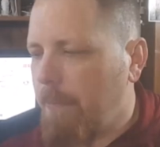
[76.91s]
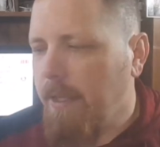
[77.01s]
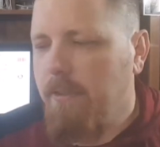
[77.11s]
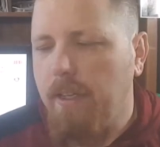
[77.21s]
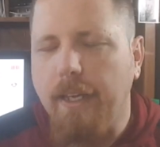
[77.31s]

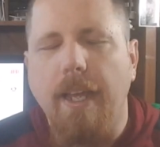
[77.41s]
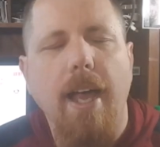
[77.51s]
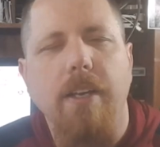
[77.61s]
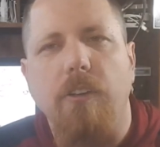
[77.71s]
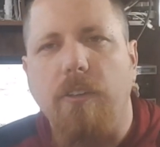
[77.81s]
basically a
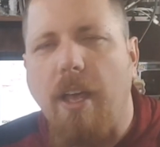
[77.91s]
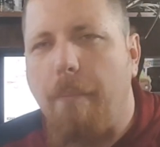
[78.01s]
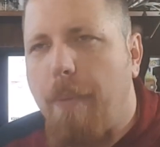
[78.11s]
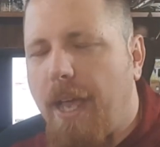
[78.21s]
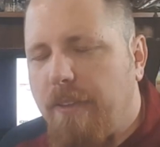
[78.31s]
guy just uh,
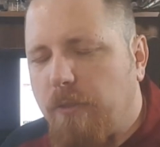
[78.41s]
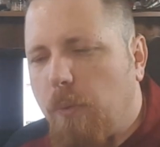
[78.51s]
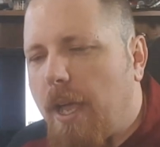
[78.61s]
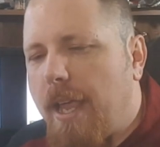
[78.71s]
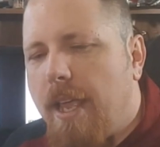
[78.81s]
passed
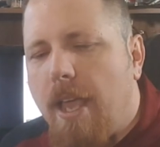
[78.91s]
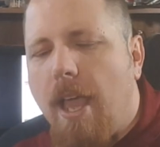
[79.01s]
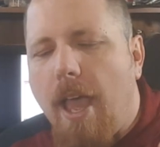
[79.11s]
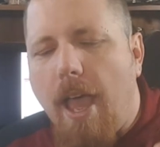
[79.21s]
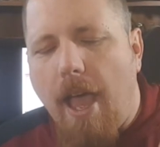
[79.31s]
away,
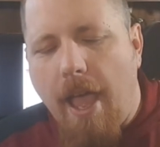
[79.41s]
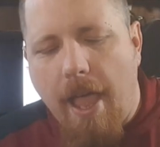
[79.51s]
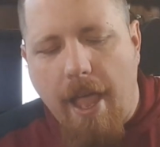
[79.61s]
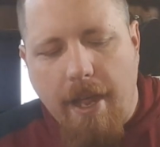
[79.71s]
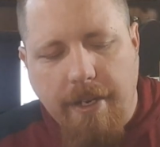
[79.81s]

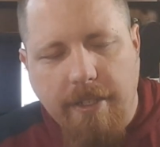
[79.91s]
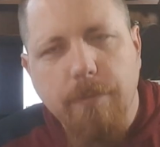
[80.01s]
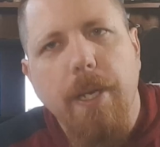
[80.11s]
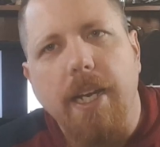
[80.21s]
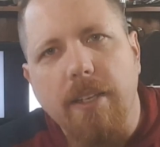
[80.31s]
and he
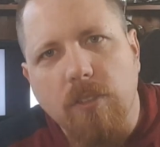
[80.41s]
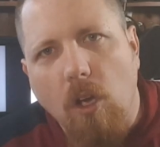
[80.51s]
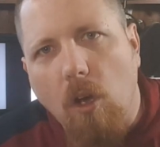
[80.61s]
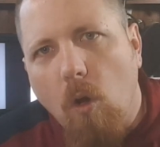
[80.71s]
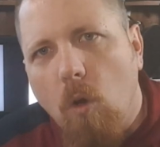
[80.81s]
spent his
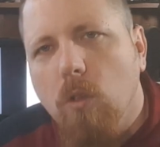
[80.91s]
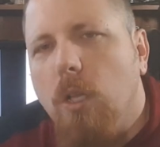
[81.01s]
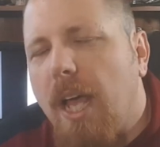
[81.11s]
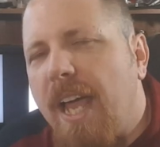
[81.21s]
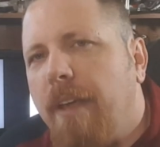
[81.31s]
whole
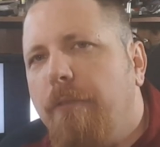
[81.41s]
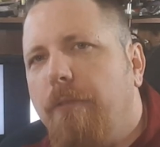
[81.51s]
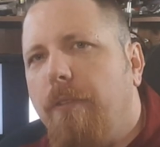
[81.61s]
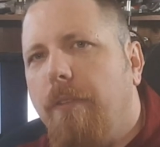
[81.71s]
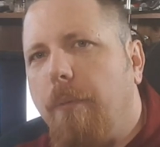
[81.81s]

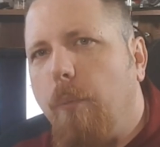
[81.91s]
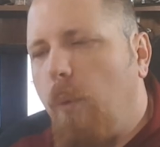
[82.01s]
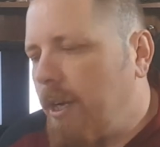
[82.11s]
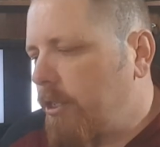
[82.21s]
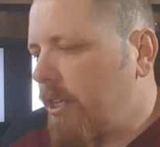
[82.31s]
life
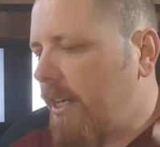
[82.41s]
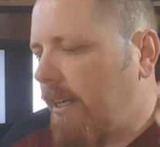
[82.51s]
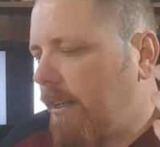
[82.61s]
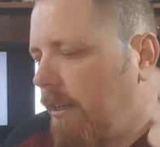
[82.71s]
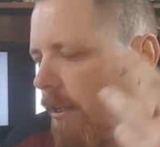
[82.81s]
wishing